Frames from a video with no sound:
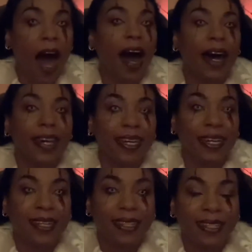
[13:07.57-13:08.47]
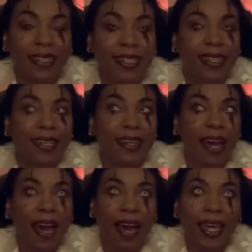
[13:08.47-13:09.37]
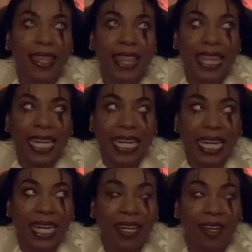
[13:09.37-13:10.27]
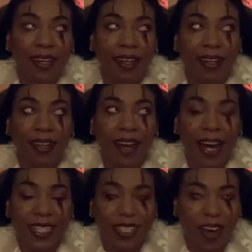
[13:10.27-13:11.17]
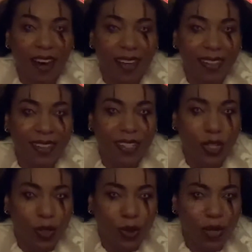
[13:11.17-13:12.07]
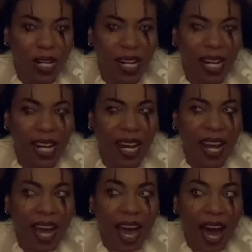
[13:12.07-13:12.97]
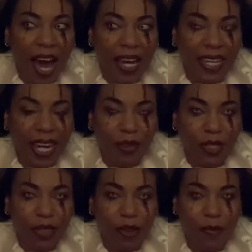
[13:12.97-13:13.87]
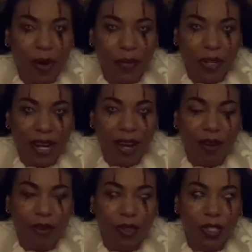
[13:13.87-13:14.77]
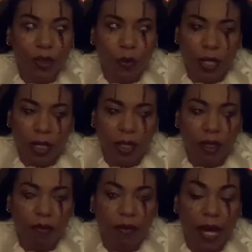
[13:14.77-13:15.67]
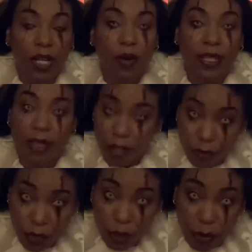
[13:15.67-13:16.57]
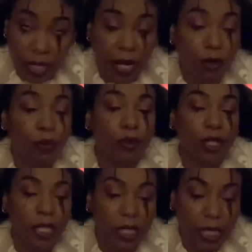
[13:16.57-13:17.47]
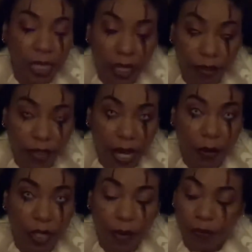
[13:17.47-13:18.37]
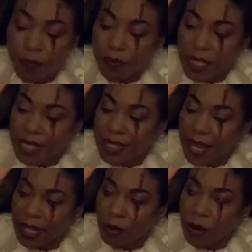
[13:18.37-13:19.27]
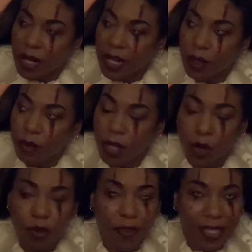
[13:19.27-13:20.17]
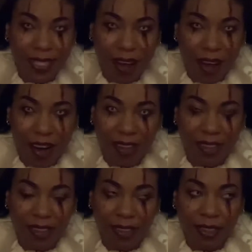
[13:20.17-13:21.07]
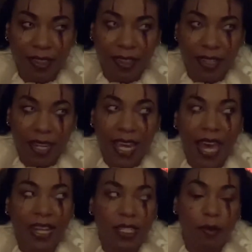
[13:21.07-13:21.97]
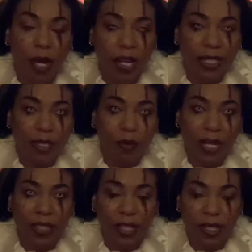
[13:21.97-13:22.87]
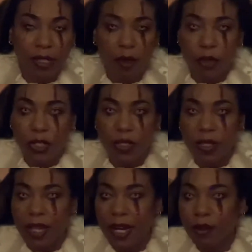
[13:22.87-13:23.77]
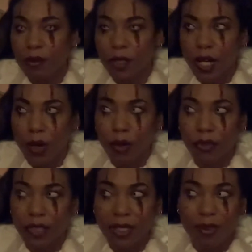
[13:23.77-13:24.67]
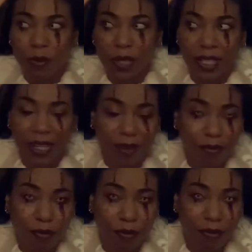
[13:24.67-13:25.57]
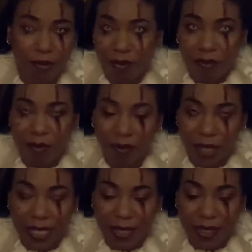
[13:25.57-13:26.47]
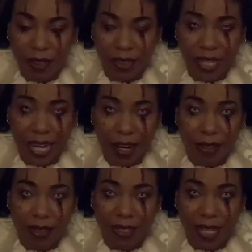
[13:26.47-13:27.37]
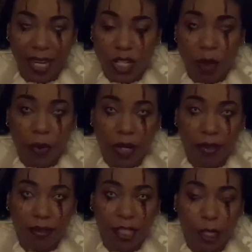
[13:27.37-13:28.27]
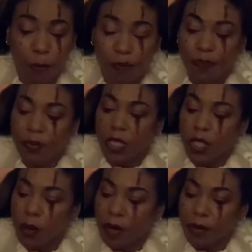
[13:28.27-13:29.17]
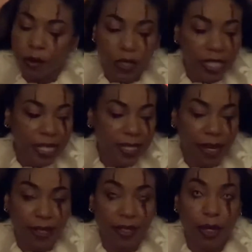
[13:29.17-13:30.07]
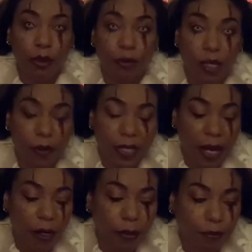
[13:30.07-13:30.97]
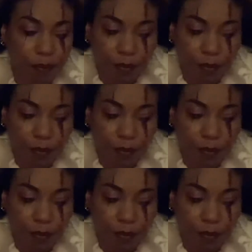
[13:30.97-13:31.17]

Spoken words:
I think I saw 2. I can't really remember now, which is weird. I know I saw the first one and I really loved that one. Second one, I don't know if I saw. And to be honest, when I look at the commercials, I don't know if it's one that I necessarily care to catch up on, you know? So I was really excited that 3 was out.